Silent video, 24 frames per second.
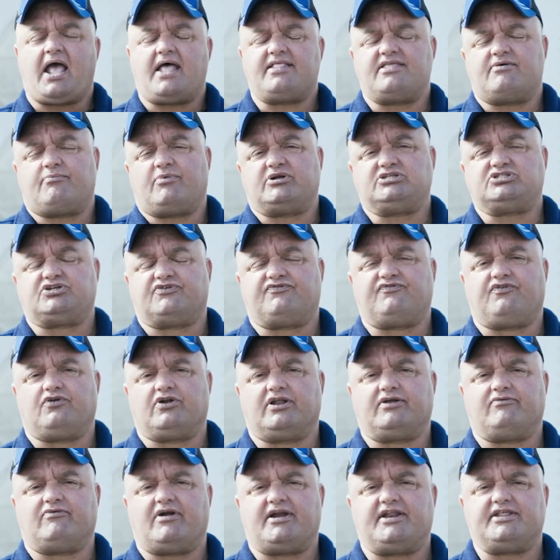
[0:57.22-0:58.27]
and then once you're
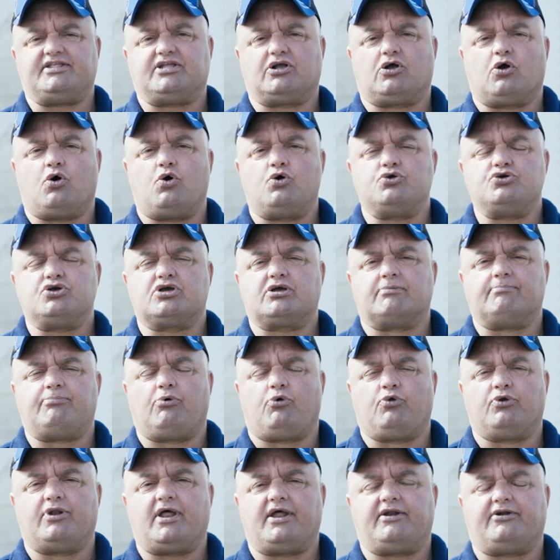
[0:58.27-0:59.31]
fully ready to go, you can
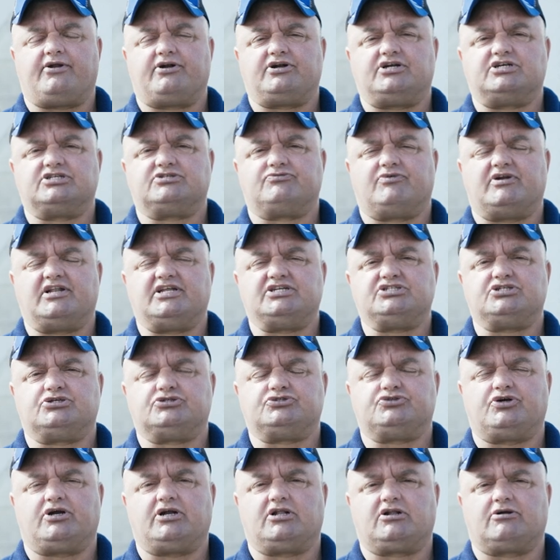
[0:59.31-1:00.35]
pull down on your, release
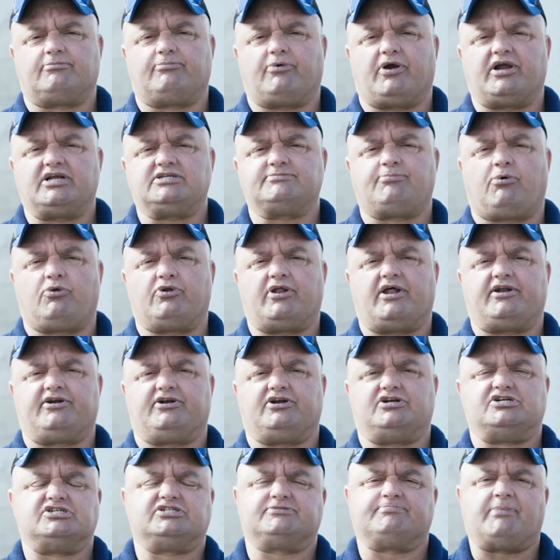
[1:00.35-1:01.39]
your trailer brakes, pull
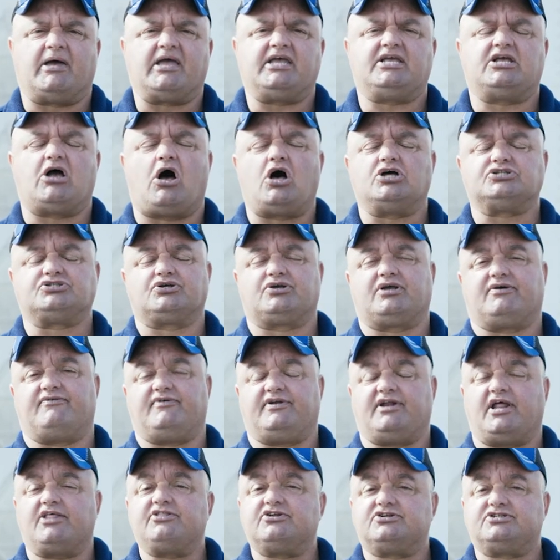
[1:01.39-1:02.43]
down on your spike, also
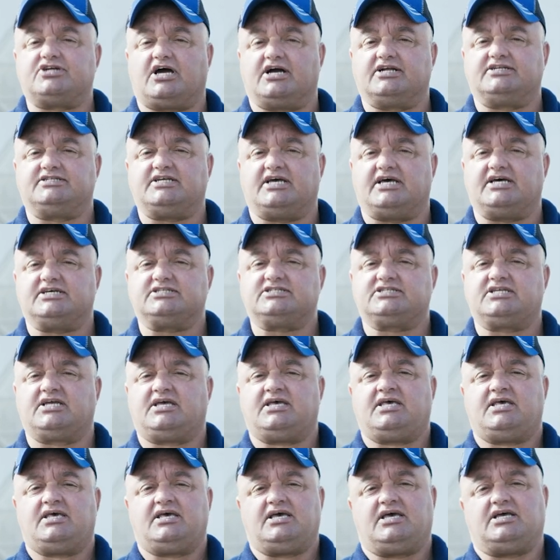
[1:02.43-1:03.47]
give another tug test.
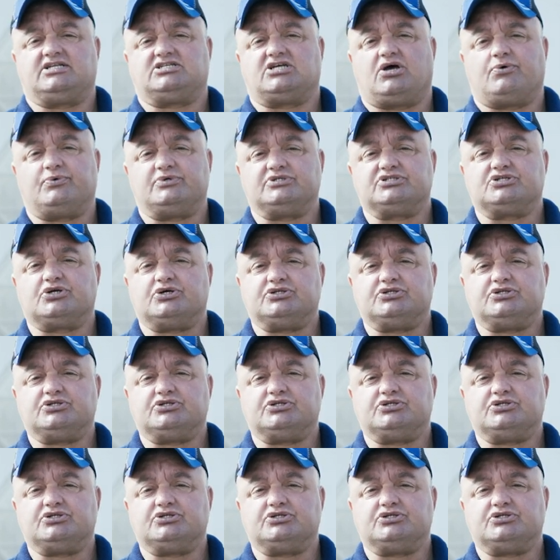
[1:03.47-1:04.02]
It's always